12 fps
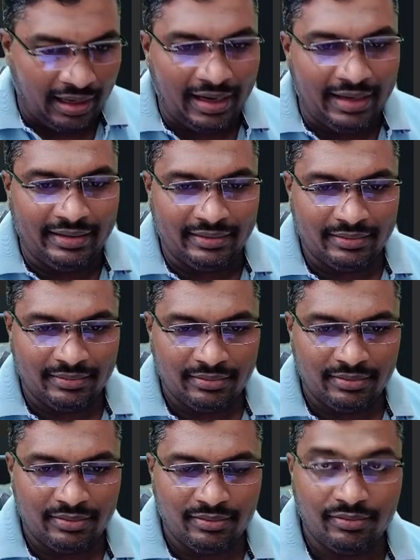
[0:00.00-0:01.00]
And
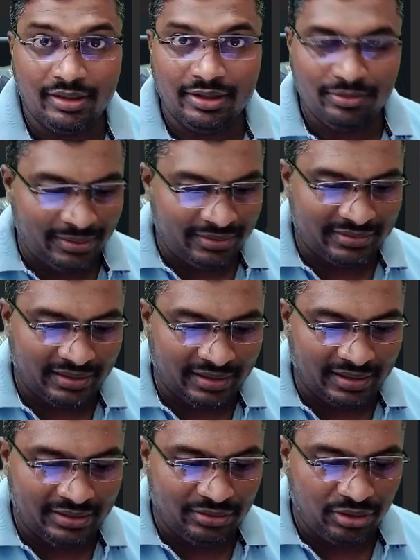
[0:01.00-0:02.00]
what is my
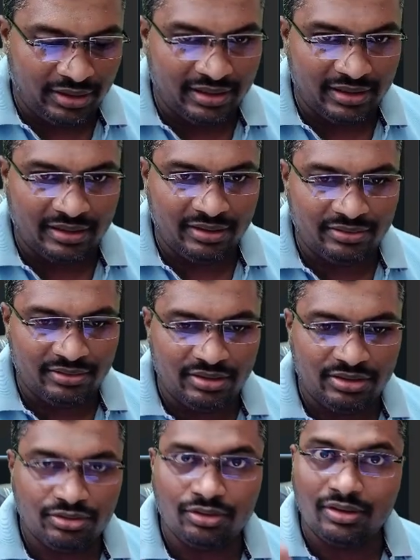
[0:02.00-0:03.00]
second joining condition?
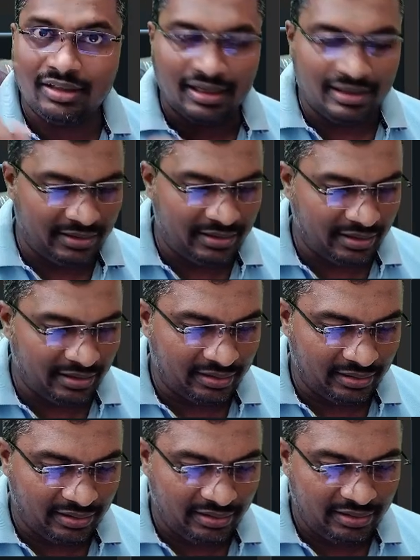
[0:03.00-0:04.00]
It's on country,
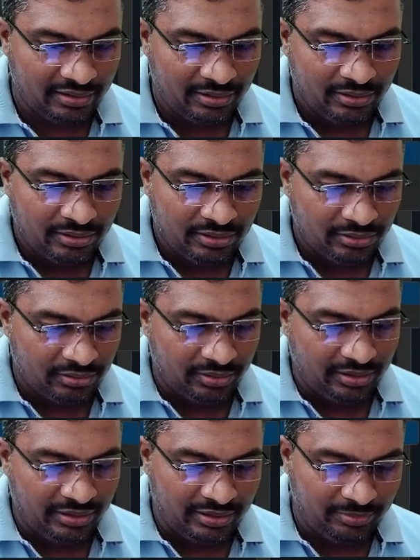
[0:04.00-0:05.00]
right? So
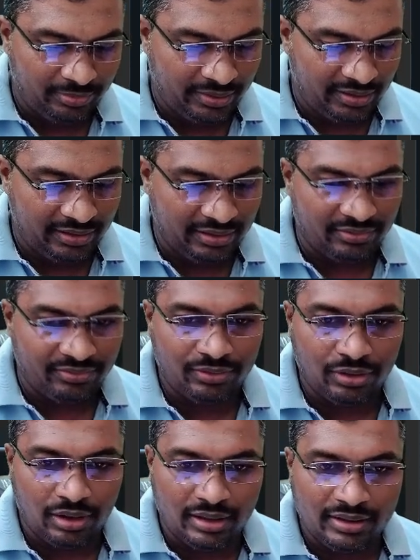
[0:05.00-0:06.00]
empdf
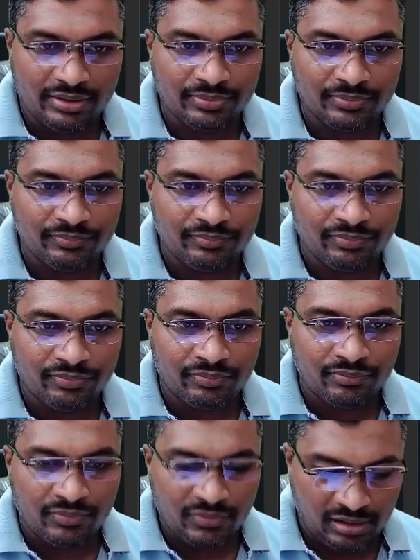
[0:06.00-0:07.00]
dot
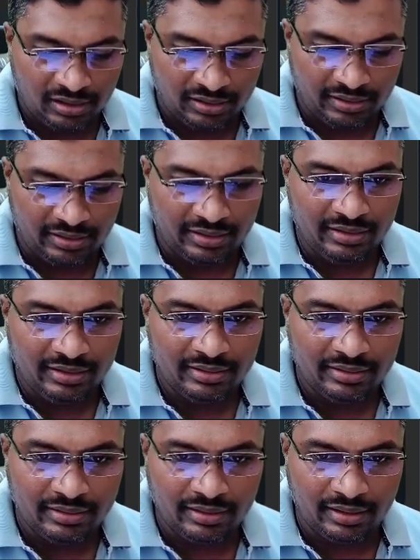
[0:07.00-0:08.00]
country,
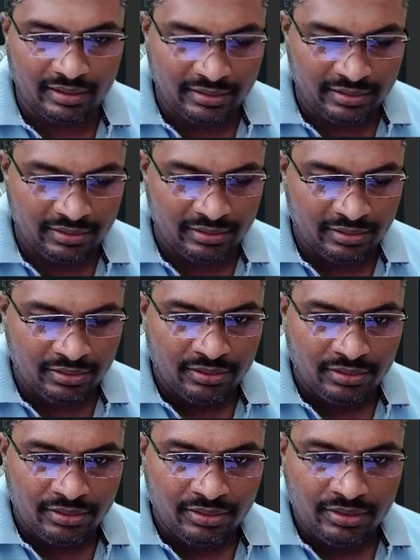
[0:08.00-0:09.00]
right,
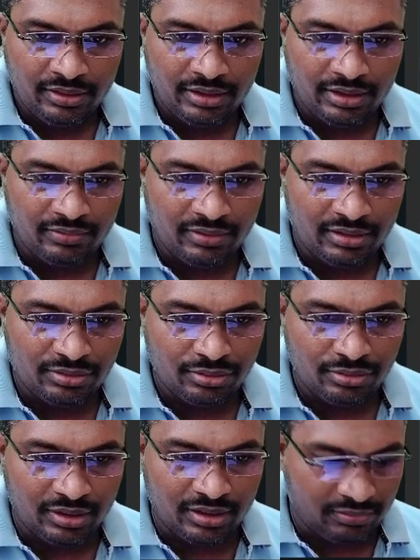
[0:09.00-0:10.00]
equals
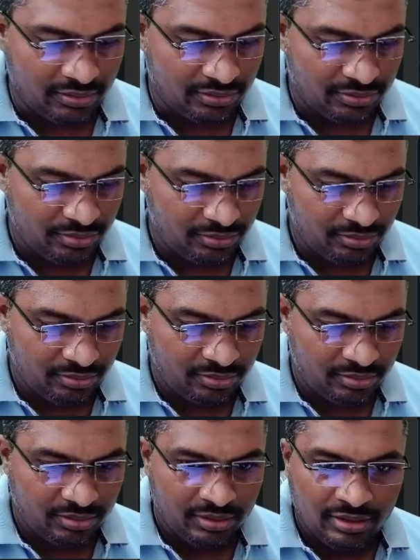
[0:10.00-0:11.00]
to
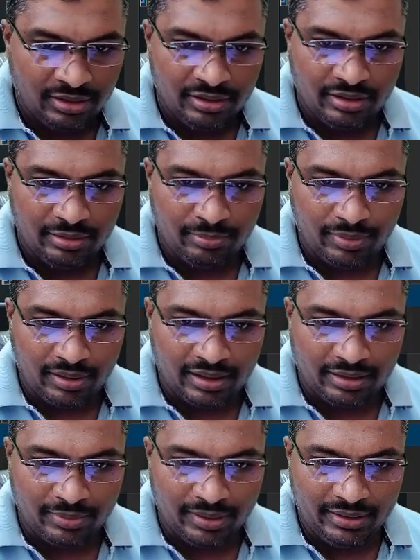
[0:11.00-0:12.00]

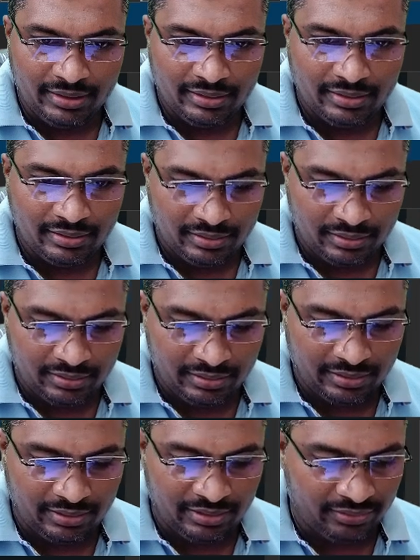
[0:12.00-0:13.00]
department
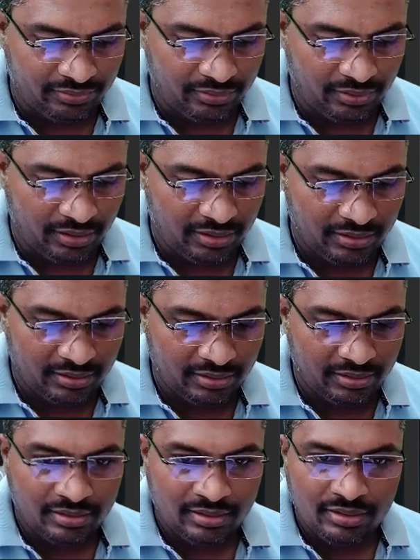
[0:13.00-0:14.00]
df dot,
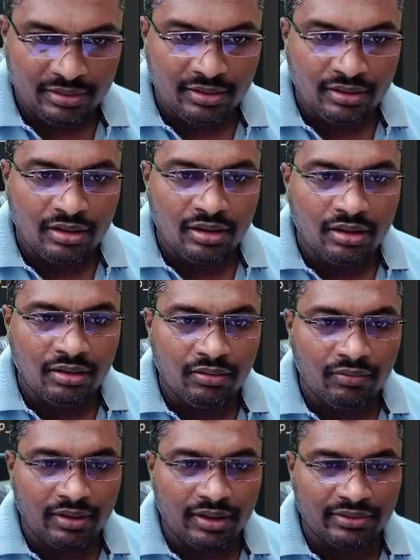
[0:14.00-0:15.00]

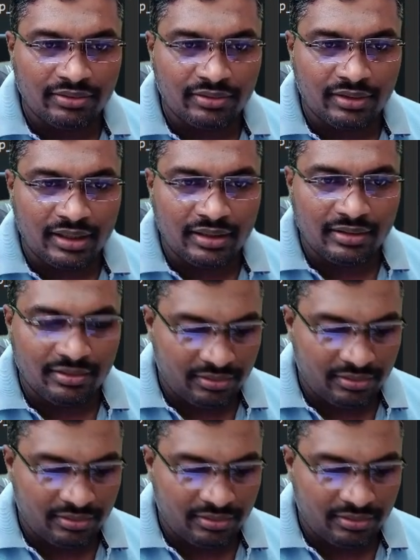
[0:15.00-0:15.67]
what is that,